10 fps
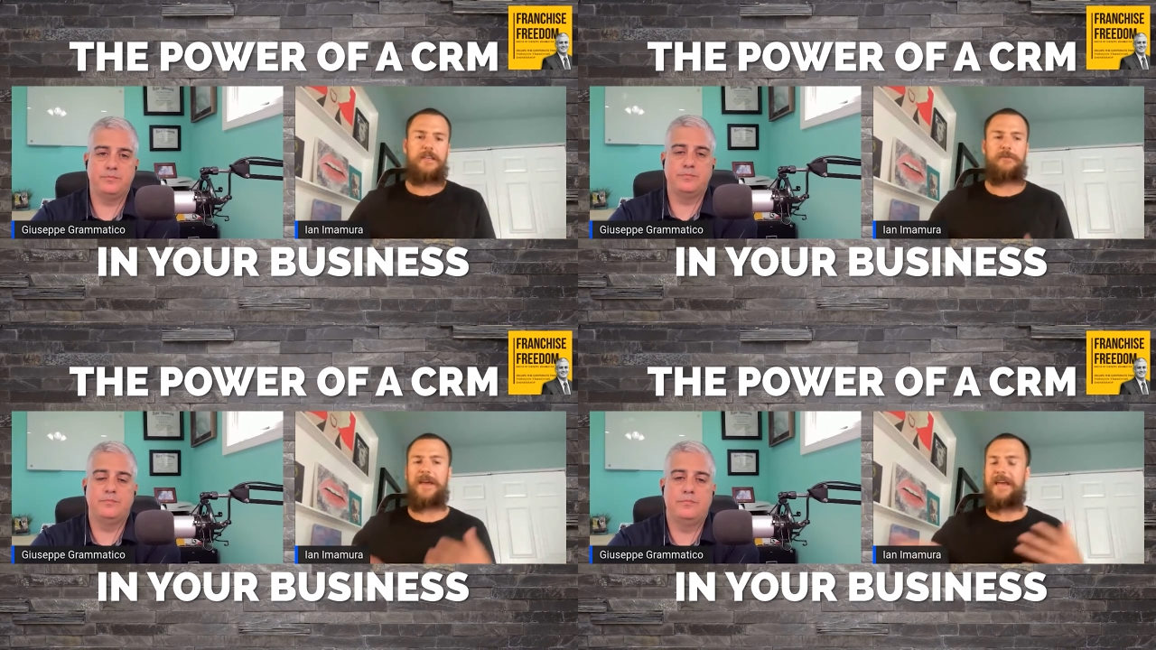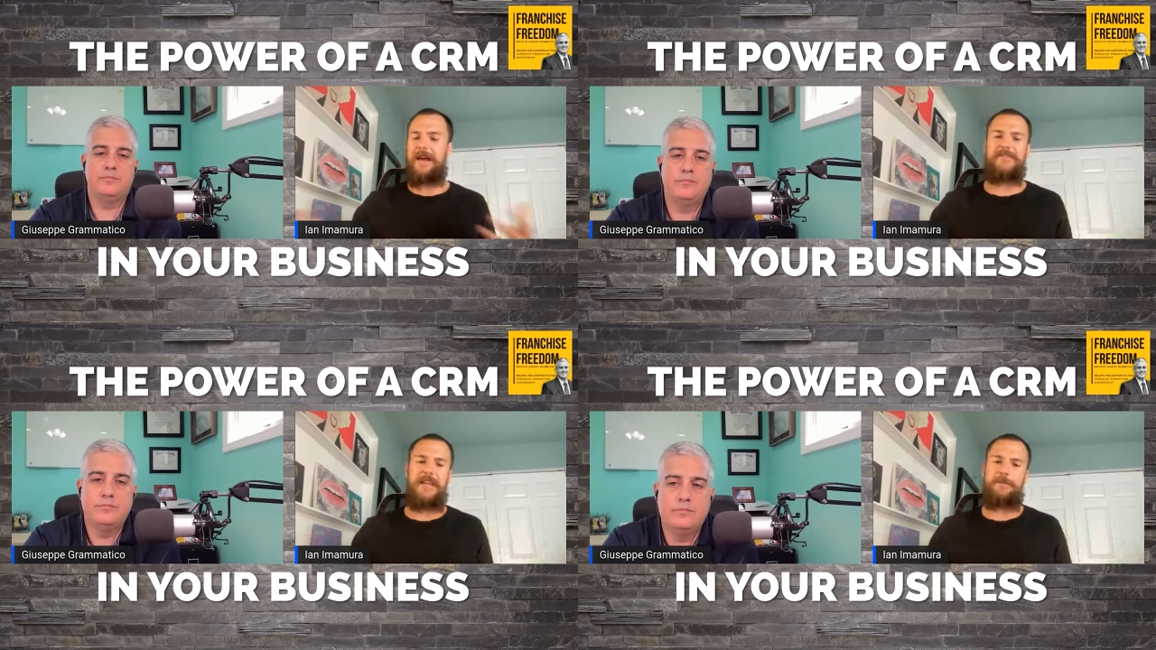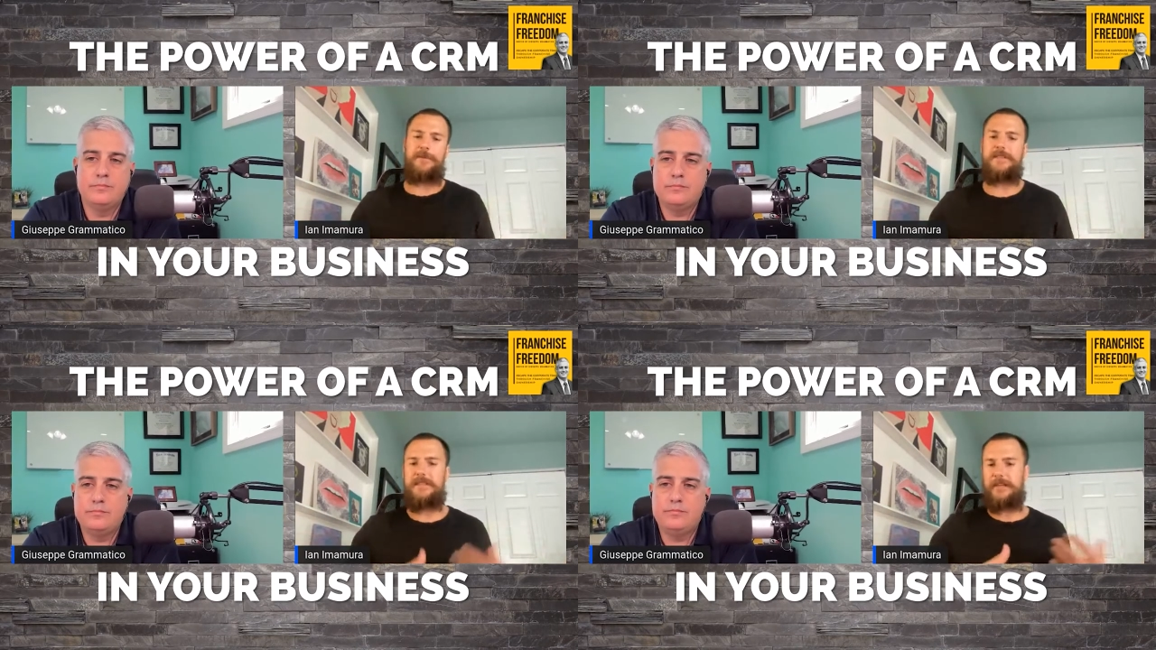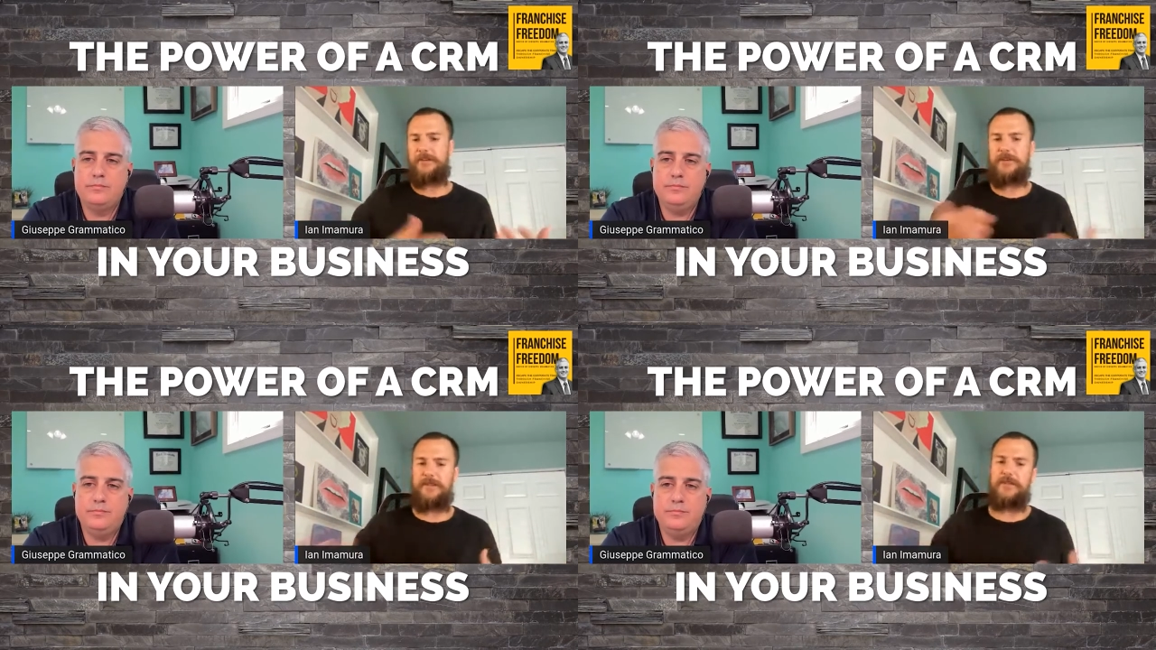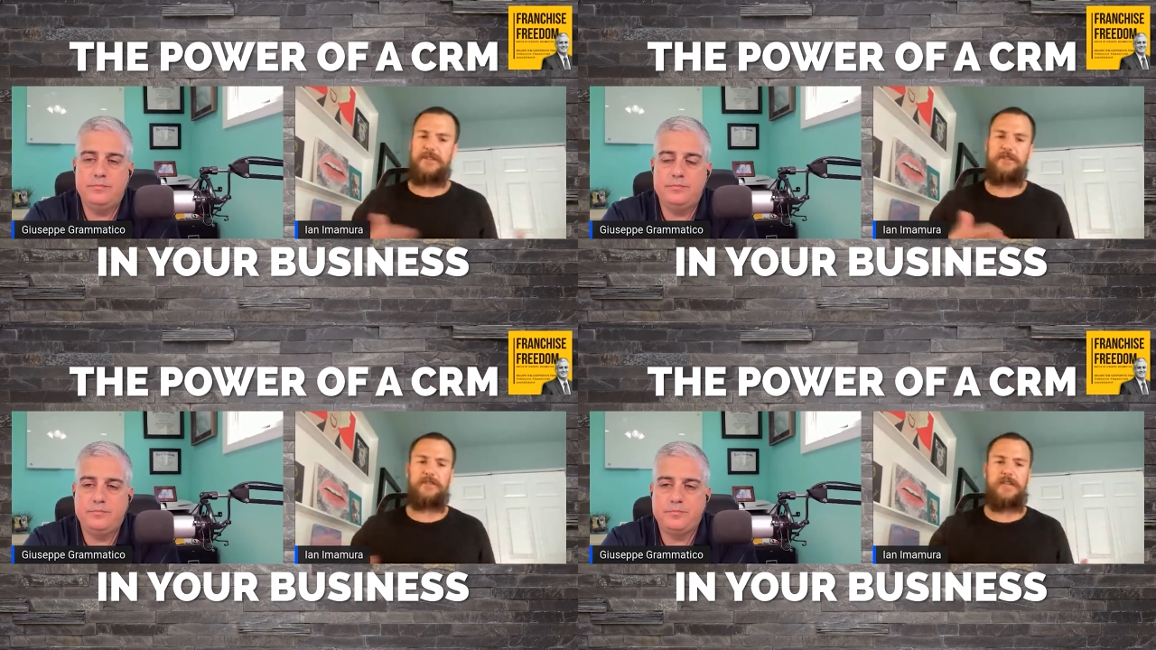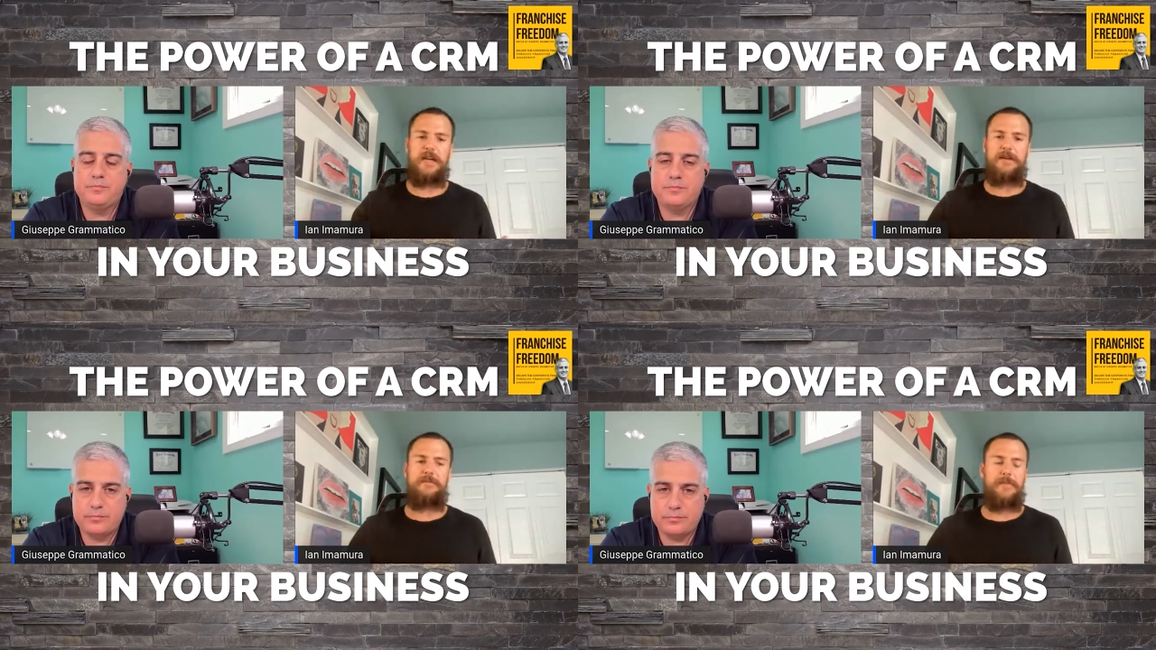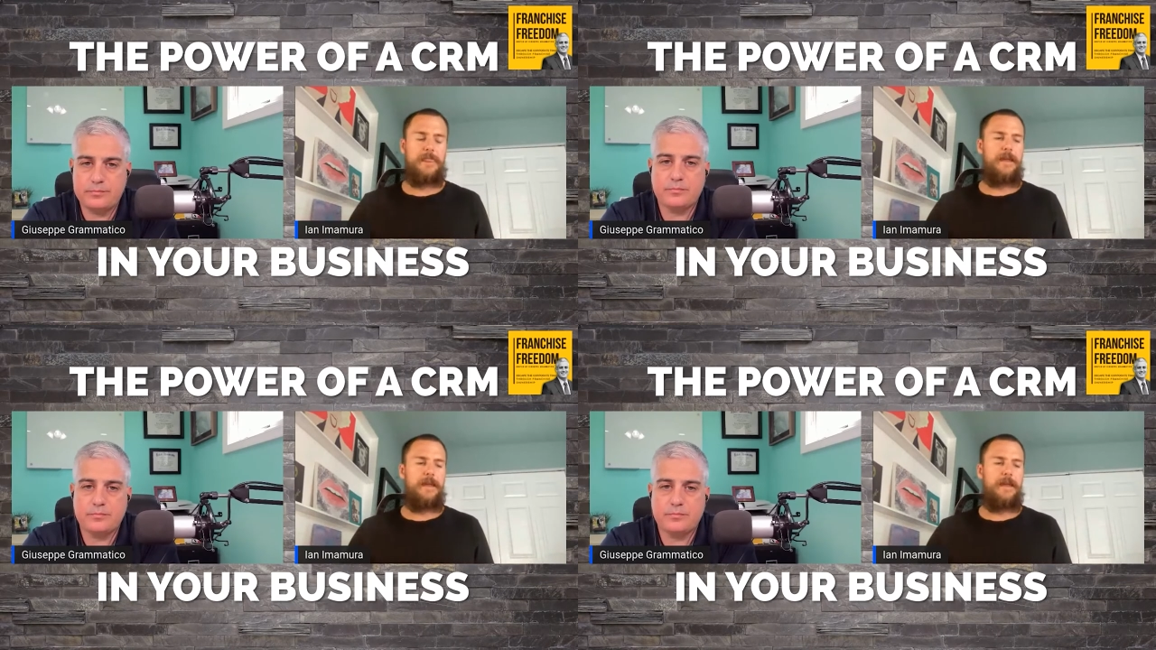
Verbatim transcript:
Speaker 1: You may have templates that you use every single time,